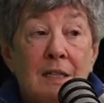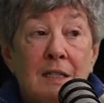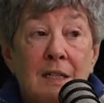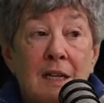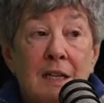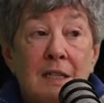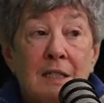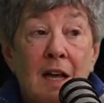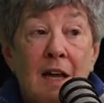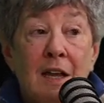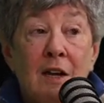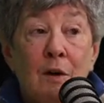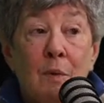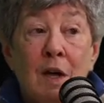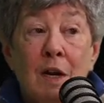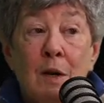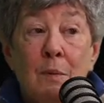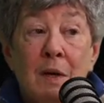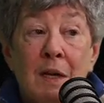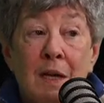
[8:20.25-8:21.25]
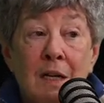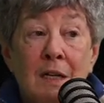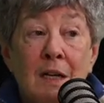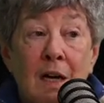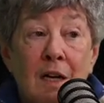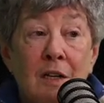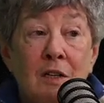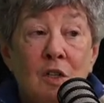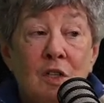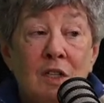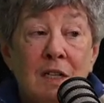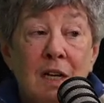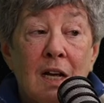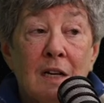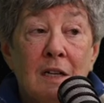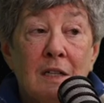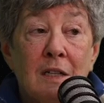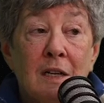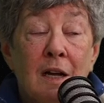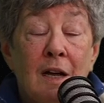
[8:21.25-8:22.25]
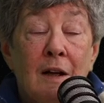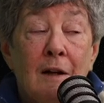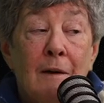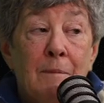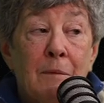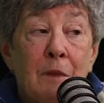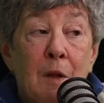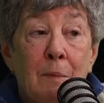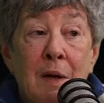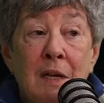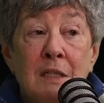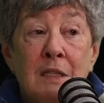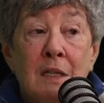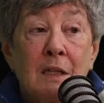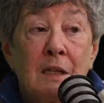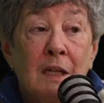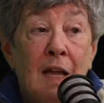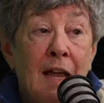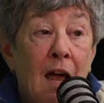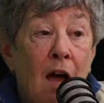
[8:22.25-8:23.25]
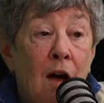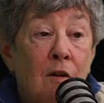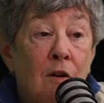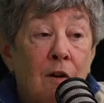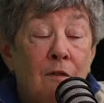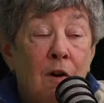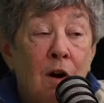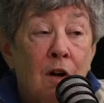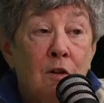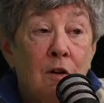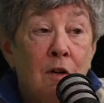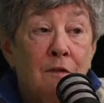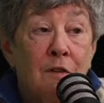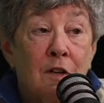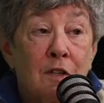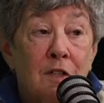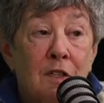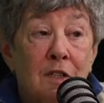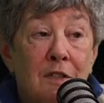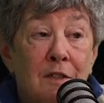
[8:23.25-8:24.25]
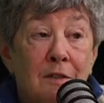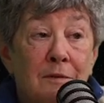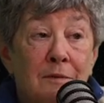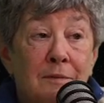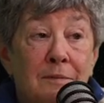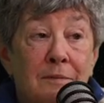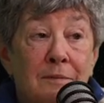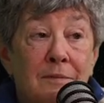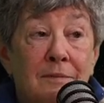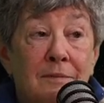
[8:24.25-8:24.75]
That's an exciting way to begin to understand the basic layout of our universe.